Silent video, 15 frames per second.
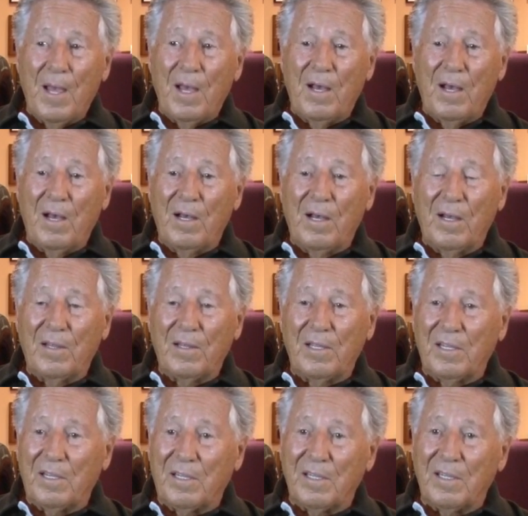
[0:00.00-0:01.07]
I
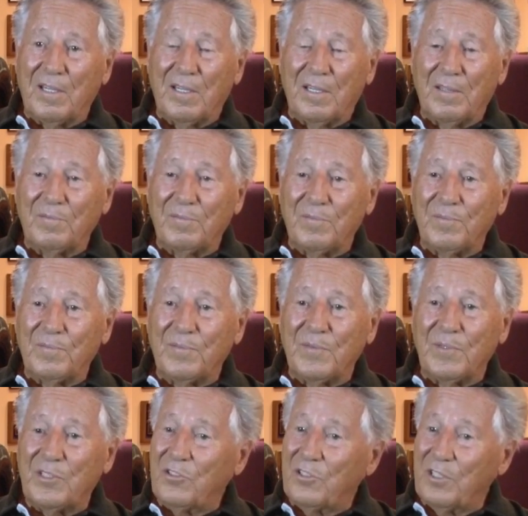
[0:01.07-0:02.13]
think
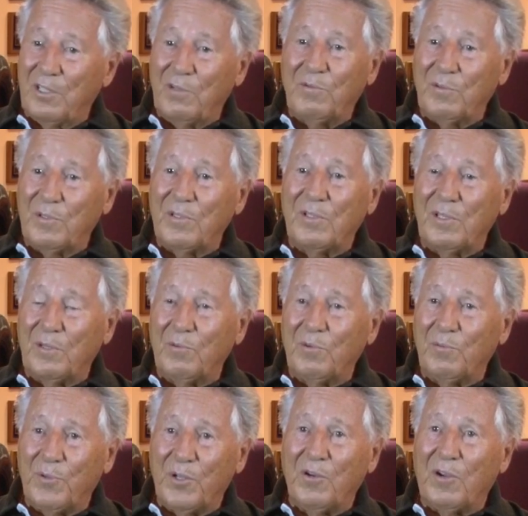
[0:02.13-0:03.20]
he
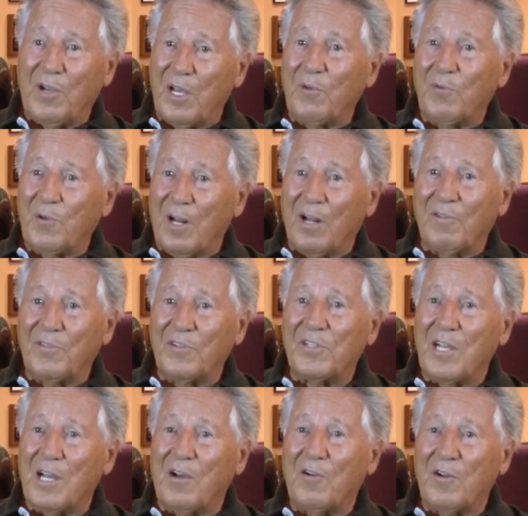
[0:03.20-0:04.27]
will be okay with
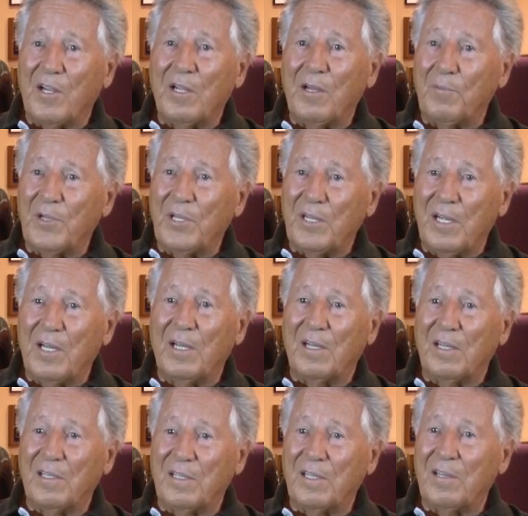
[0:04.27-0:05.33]
AlphaTauri. I mean,
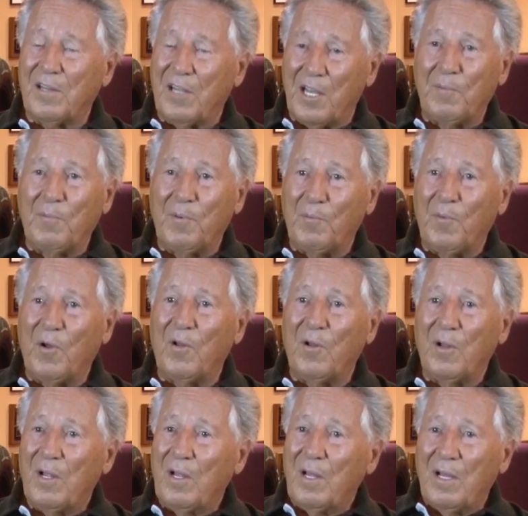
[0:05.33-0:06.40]
they're
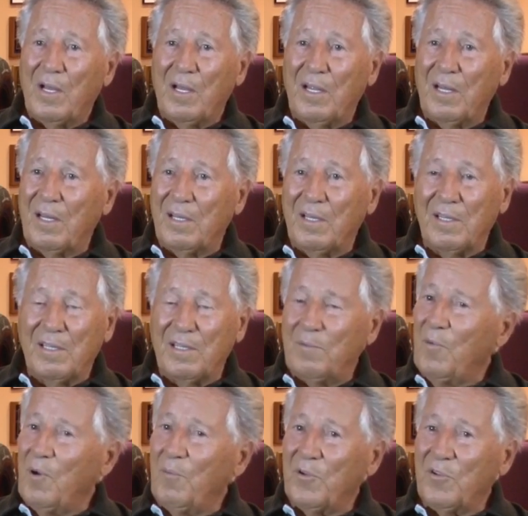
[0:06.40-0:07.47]
capable. And
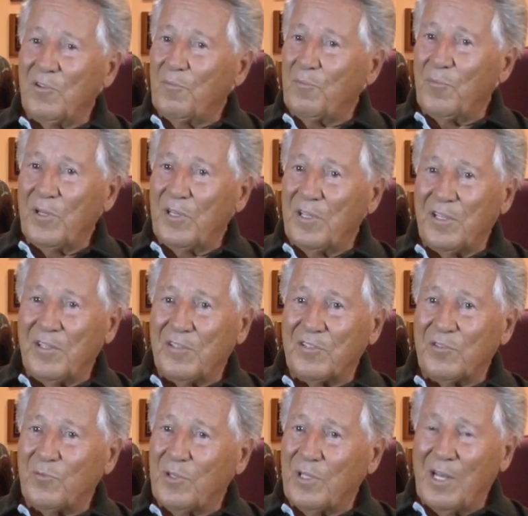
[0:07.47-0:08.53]
the moment of
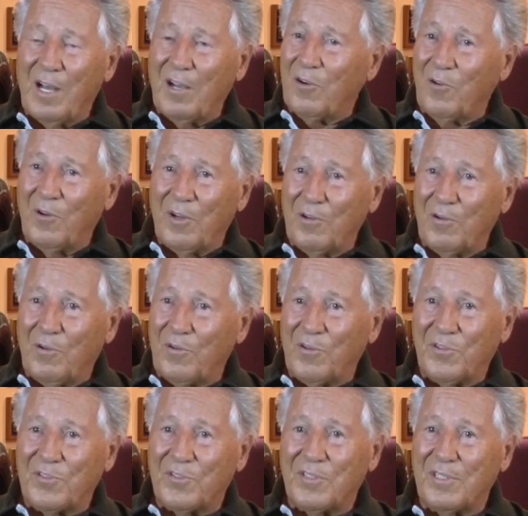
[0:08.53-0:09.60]
brilliance will not go
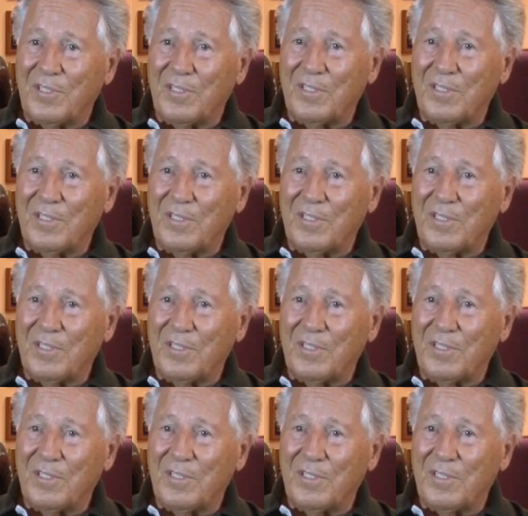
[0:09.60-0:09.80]
unnoticed.